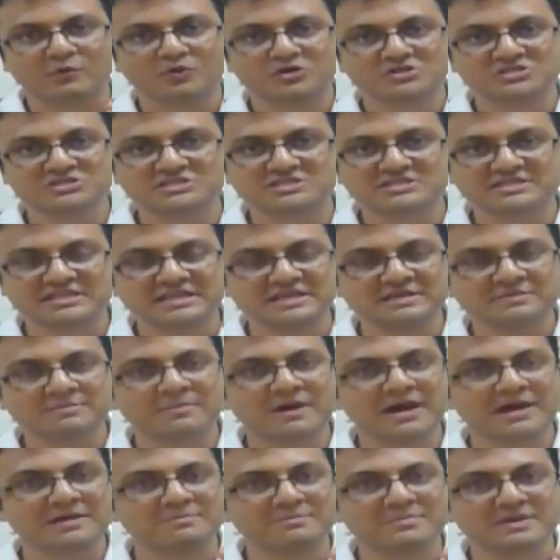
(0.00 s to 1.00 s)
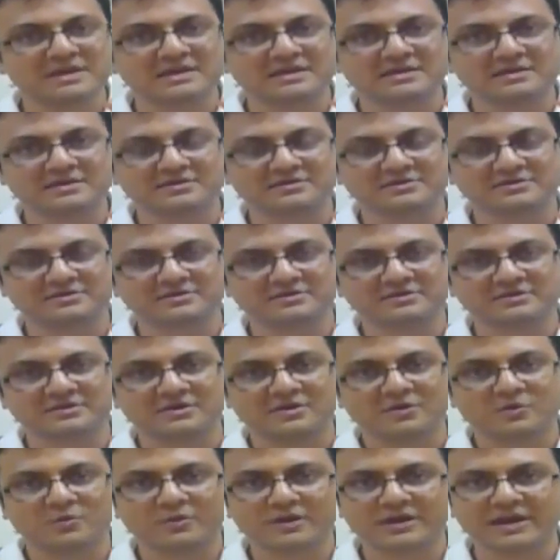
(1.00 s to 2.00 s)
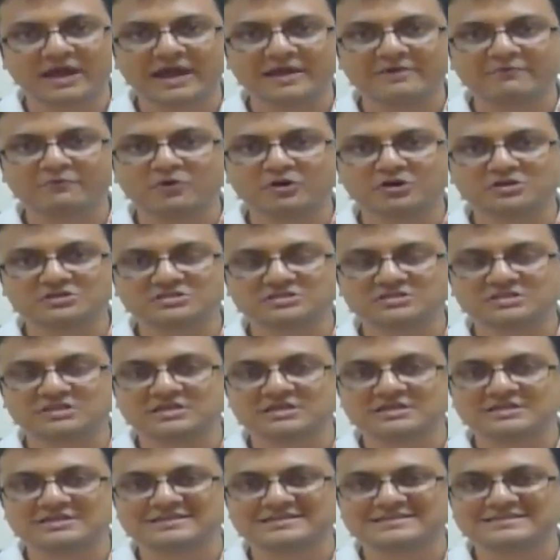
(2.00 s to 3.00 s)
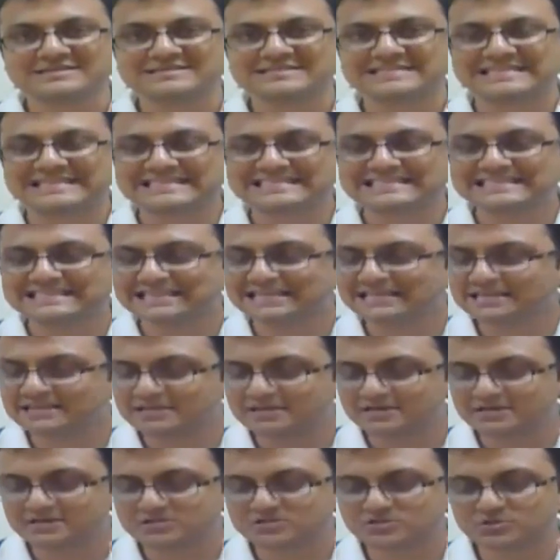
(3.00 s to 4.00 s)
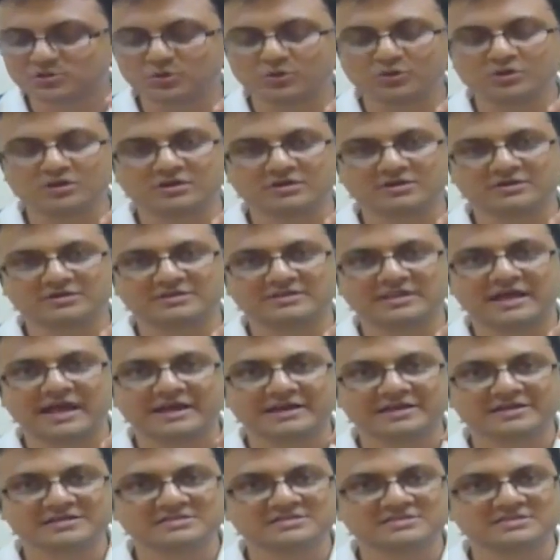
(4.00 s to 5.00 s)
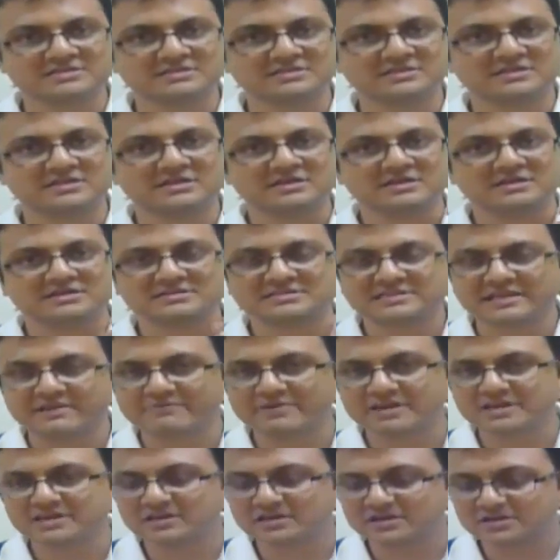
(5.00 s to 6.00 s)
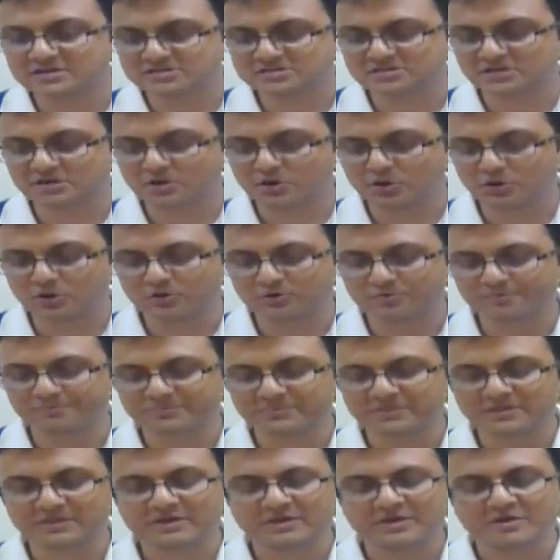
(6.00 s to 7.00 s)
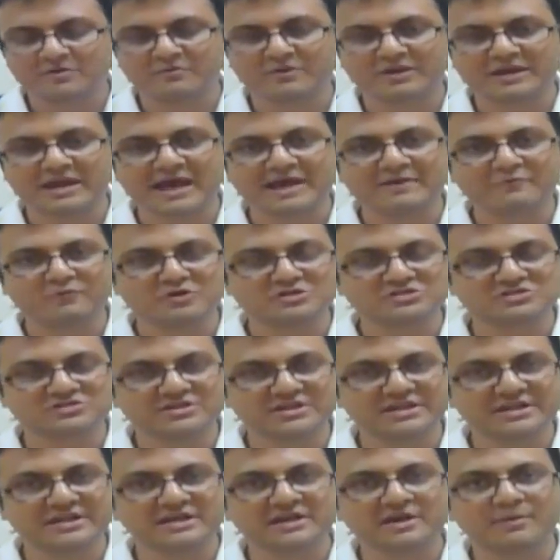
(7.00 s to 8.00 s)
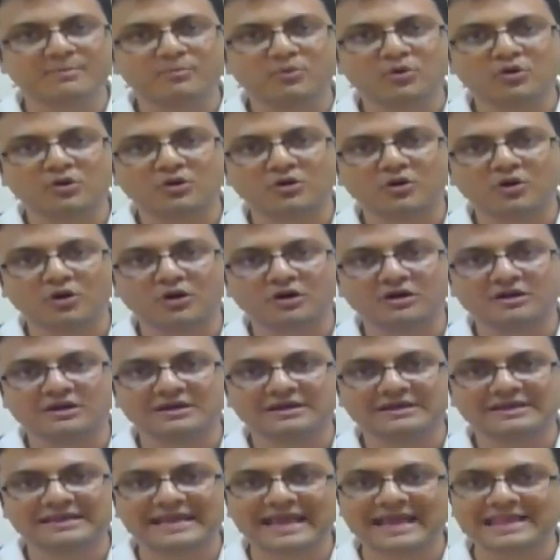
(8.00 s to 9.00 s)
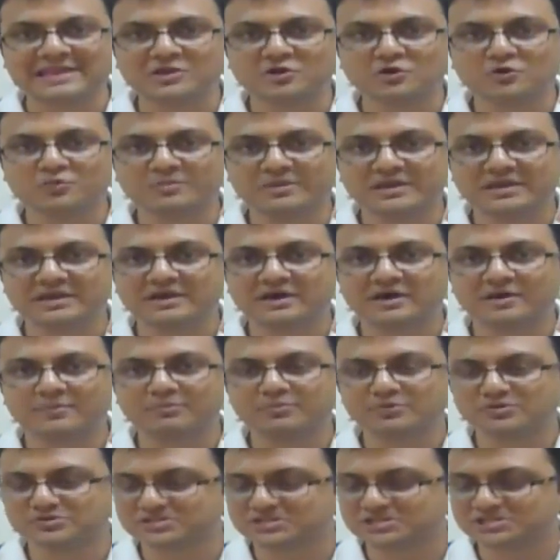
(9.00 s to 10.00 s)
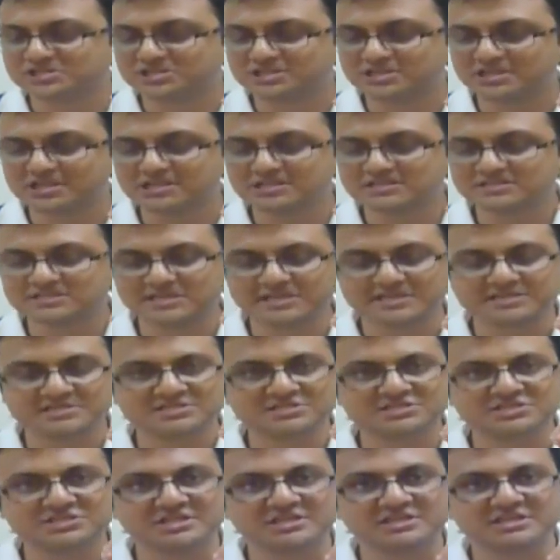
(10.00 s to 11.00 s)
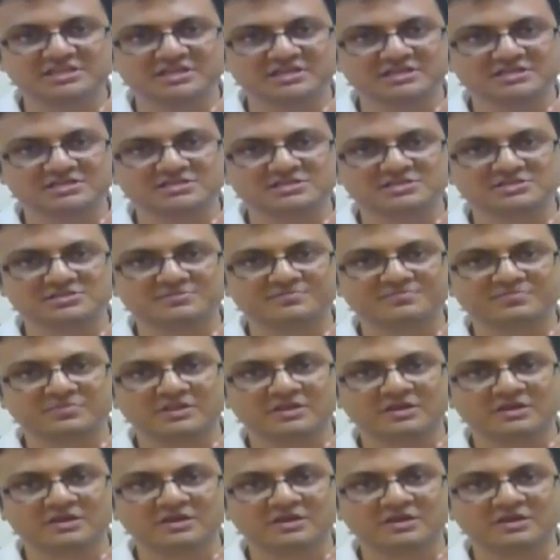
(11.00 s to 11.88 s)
was seen by me when I was 16 years old, that is 7 years ago when I was reading a book called Can You Be a Positional Chess Genius